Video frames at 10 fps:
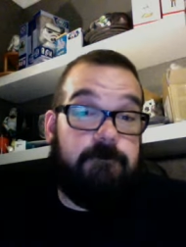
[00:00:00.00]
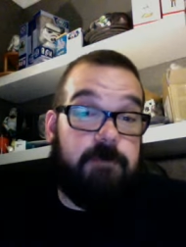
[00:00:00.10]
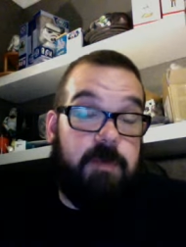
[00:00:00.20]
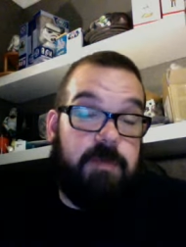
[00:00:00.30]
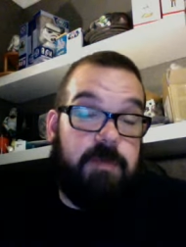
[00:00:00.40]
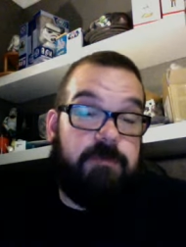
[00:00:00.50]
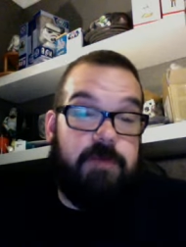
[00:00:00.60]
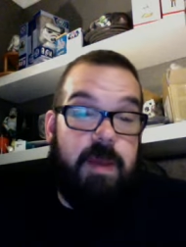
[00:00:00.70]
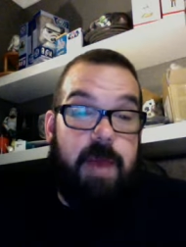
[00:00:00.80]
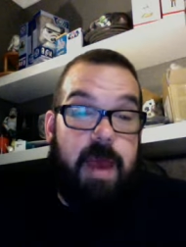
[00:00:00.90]
I mean,
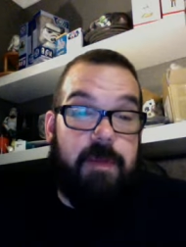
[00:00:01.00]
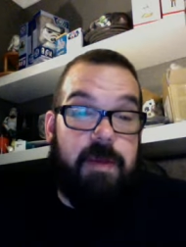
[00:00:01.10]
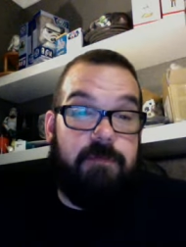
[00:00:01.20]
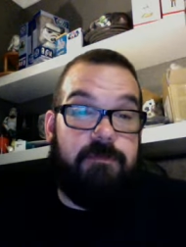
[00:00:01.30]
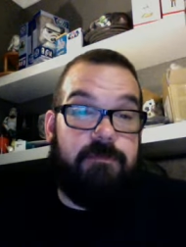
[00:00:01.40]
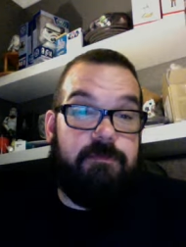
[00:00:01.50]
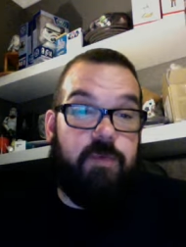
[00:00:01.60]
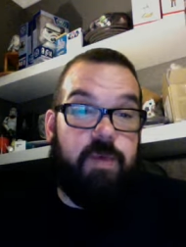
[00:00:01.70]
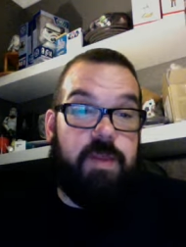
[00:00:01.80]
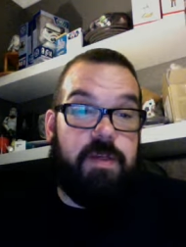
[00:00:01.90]
I'm happy
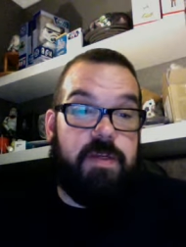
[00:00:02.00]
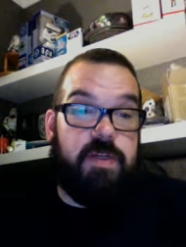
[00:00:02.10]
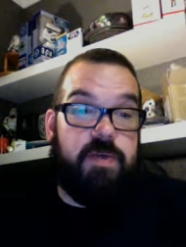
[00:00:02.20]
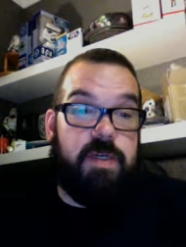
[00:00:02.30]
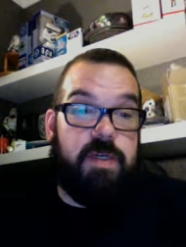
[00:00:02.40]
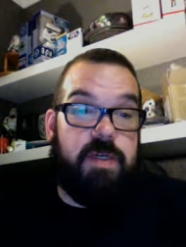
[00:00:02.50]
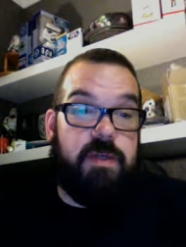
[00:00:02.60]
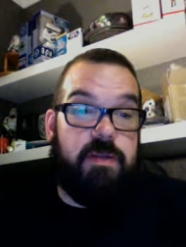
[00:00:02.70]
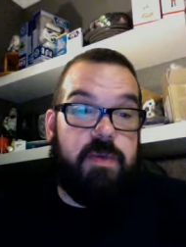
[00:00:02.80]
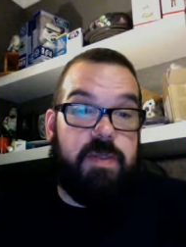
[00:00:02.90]
with the surgery,
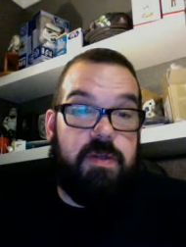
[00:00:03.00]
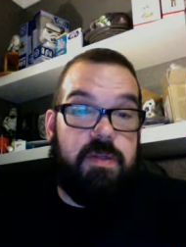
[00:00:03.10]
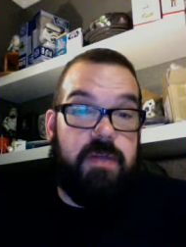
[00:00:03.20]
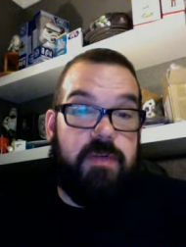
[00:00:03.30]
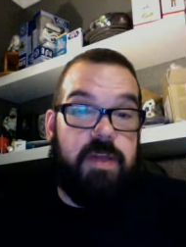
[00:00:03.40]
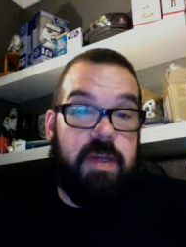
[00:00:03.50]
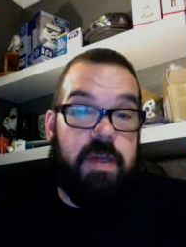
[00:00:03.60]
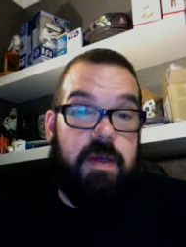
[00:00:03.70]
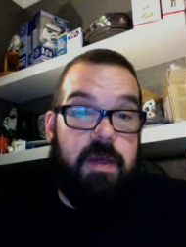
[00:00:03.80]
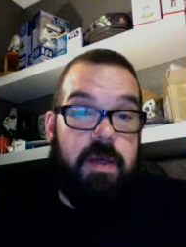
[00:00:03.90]
the results, and everything.
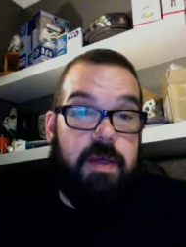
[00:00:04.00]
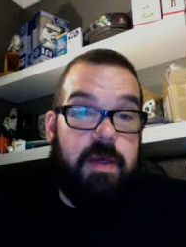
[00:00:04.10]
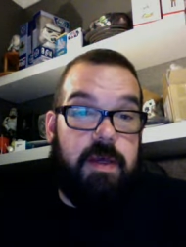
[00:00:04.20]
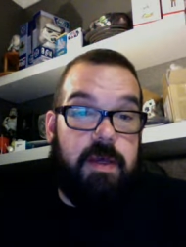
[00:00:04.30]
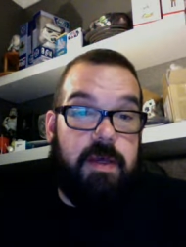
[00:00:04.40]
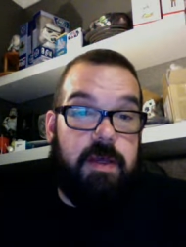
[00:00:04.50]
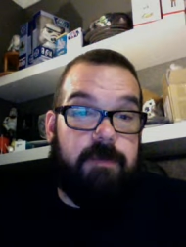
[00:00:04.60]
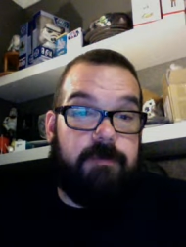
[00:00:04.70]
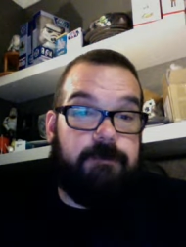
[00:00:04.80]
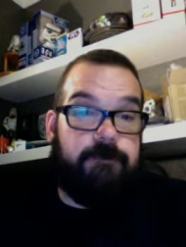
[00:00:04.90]
Um,
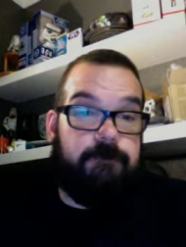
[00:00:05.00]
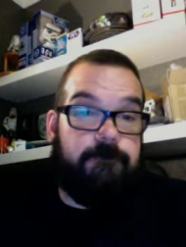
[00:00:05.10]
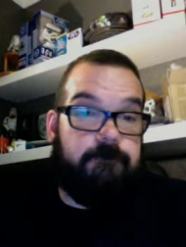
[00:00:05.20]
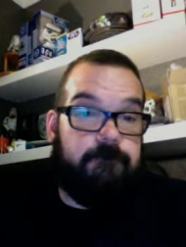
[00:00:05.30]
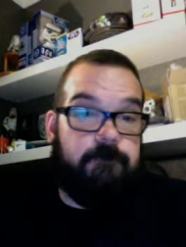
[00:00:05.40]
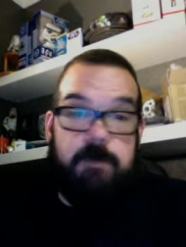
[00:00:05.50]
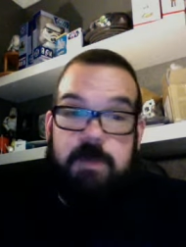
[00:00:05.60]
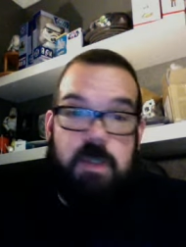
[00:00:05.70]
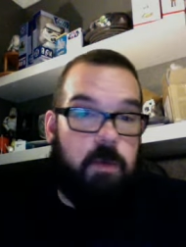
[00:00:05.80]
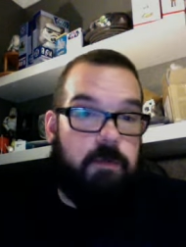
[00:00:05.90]
I'm
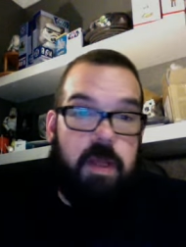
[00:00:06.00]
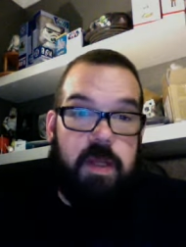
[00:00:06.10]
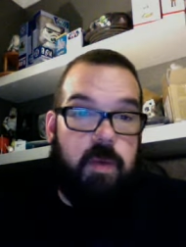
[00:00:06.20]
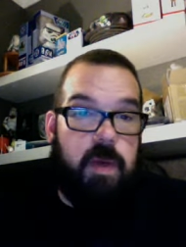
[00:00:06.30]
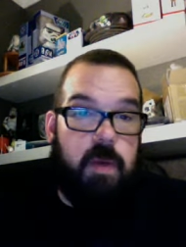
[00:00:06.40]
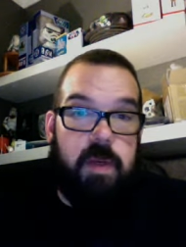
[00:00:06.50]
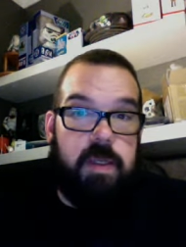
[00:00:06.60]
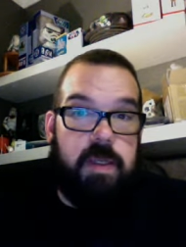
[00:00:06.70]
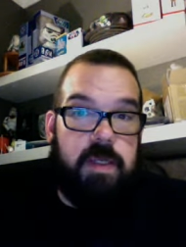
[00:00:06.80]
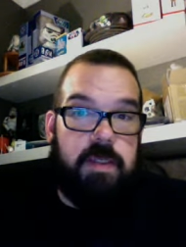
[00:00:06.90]
still plugging away, working on
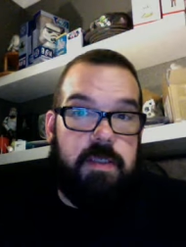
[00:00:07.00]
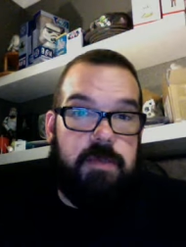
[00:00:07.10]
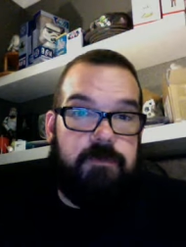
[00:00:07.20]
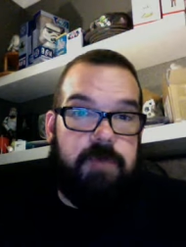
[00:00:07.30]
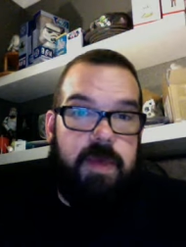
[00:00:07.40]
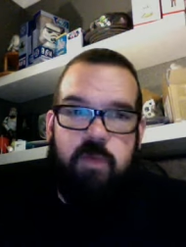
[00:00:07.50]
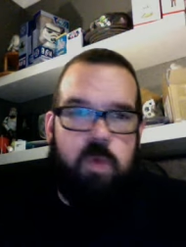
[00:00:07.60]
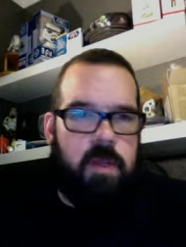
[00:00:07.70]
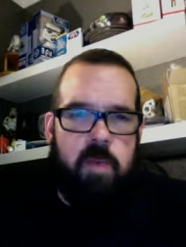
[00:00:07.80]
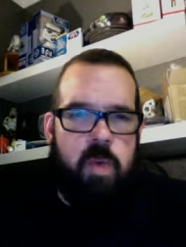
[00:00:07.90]
things. Haven't
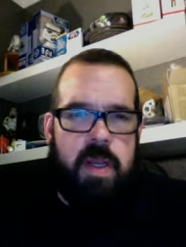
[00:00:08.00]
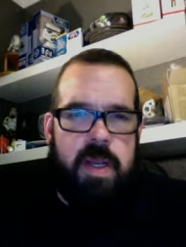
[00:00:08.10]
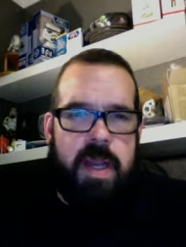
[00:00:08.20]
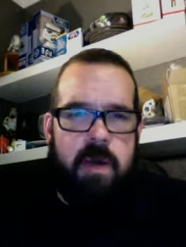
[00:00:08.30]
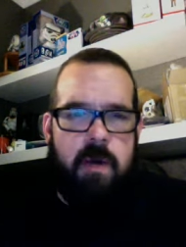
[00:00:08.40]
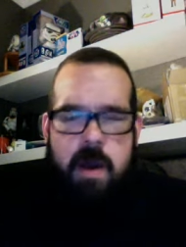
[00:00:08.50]
really been working out.